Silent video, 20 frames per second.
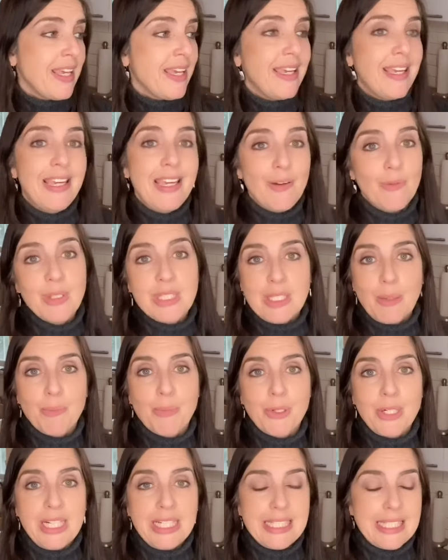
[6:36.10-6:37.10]
it was a
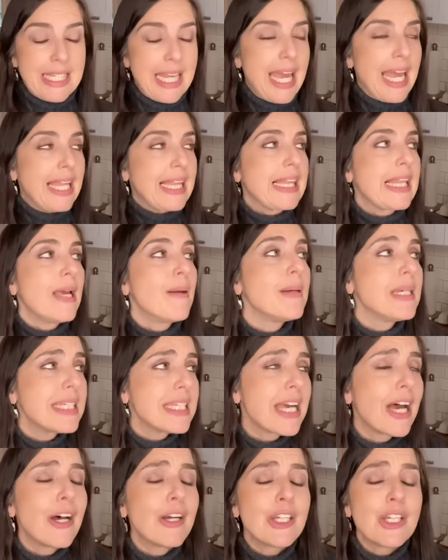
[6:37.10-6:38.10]
breeze. And let me
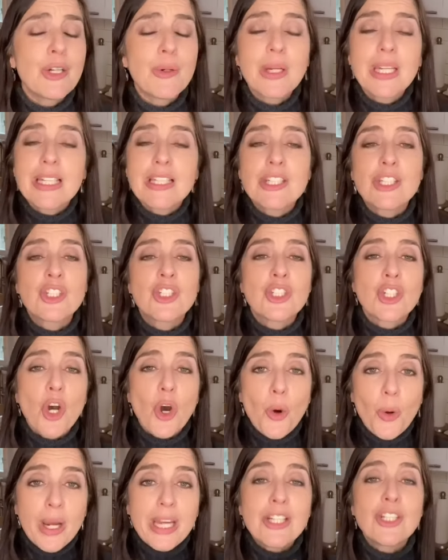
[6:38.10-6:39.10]
tell you, it is
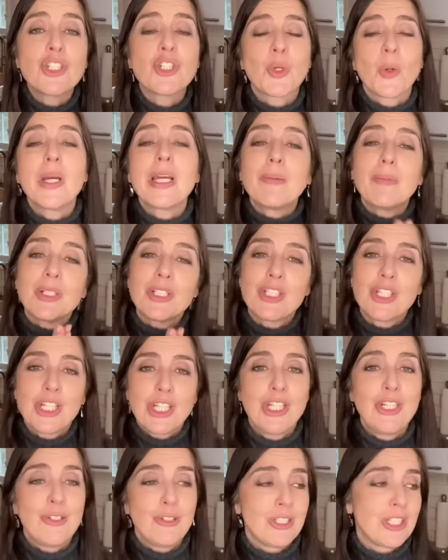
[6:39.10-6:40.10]
so enjoyable to
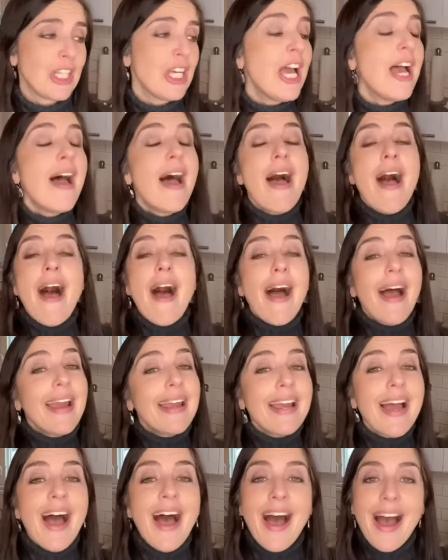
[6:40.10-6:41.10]
use. I
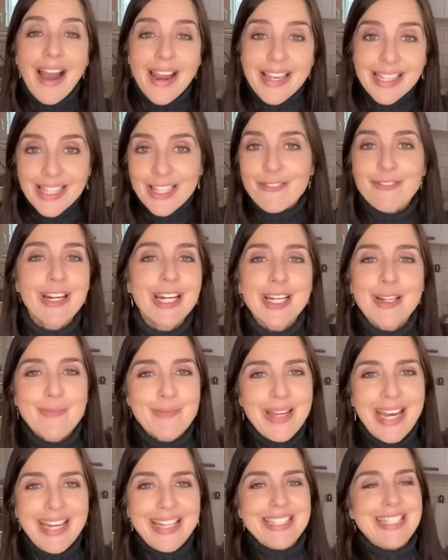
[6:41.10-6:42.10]
highly
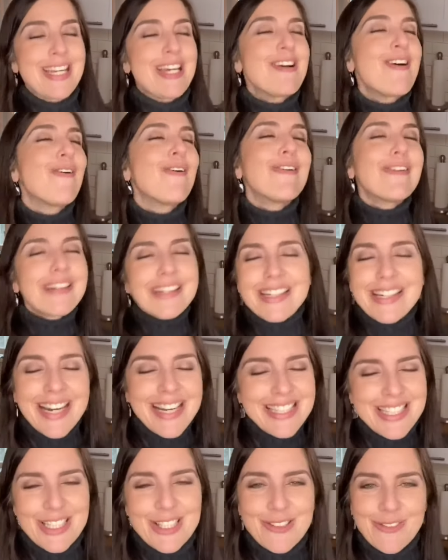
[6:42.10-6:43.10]
recommend
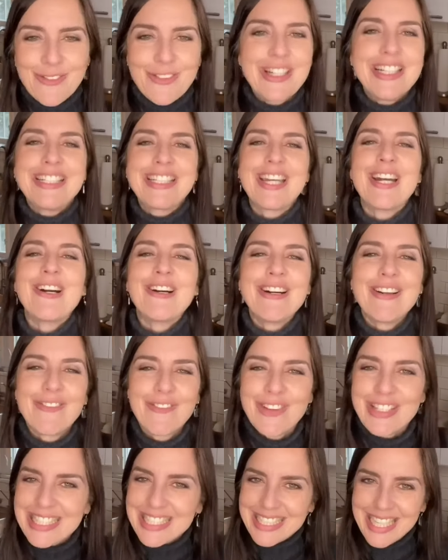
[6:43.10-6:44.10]
organize your freezer if
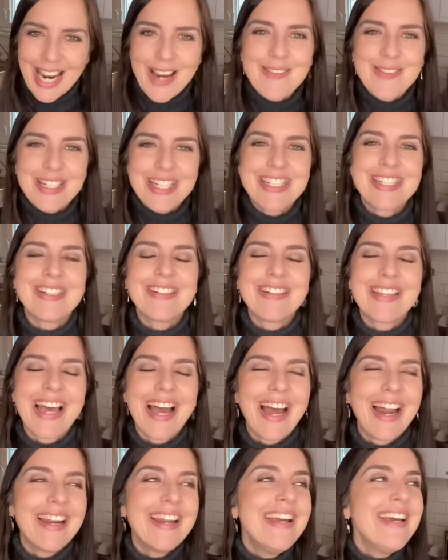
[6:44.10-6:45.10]
it's time to do
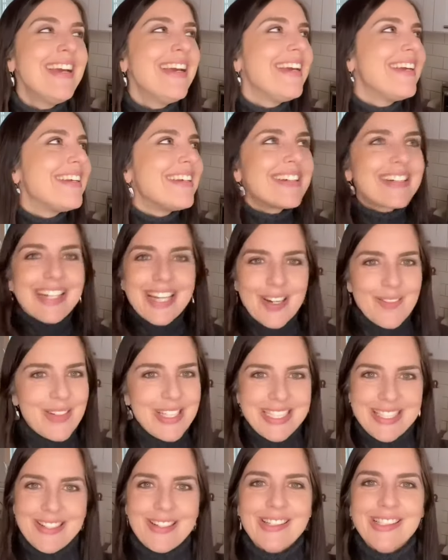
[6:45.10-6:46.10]
that. You're gonna
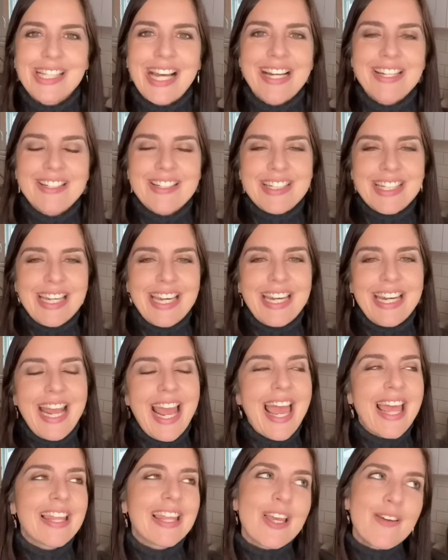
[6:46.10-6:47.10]
be so glad you did.
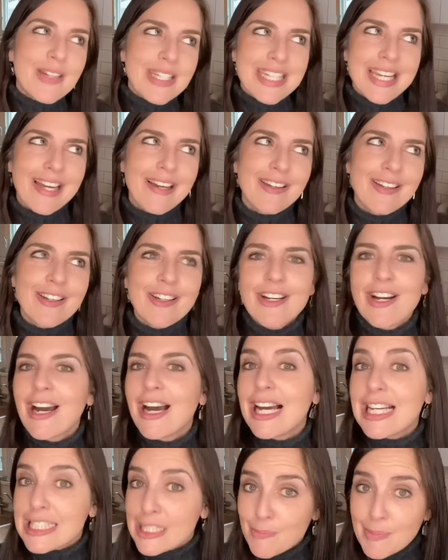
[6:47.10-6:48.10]
And let me tell you, your
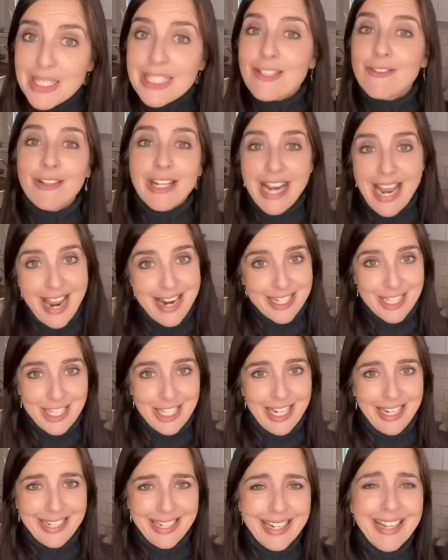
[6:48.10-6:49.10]
husband's
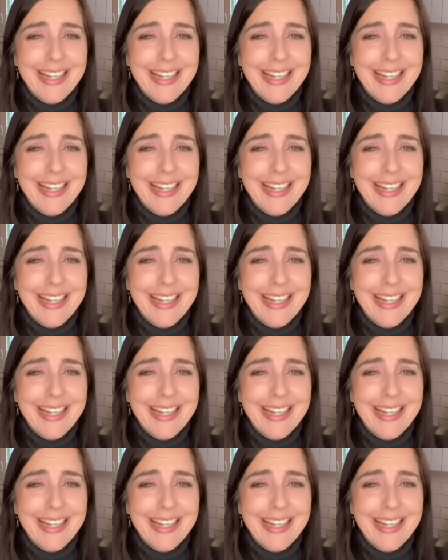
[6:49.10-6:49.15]
reaction